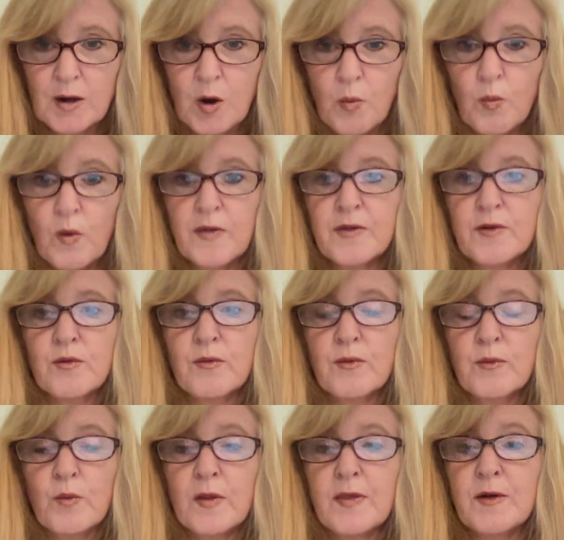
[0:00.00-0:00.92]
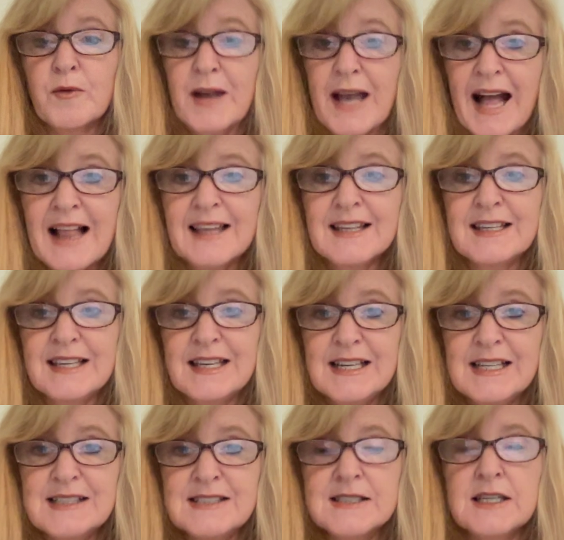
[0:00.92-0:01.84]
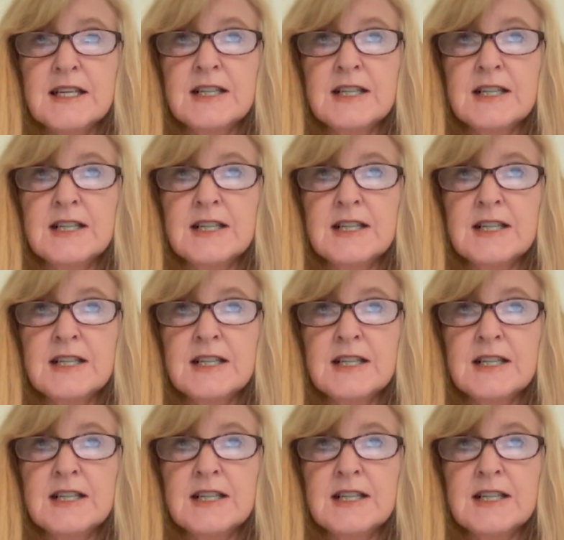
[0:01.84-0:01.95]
when the reality is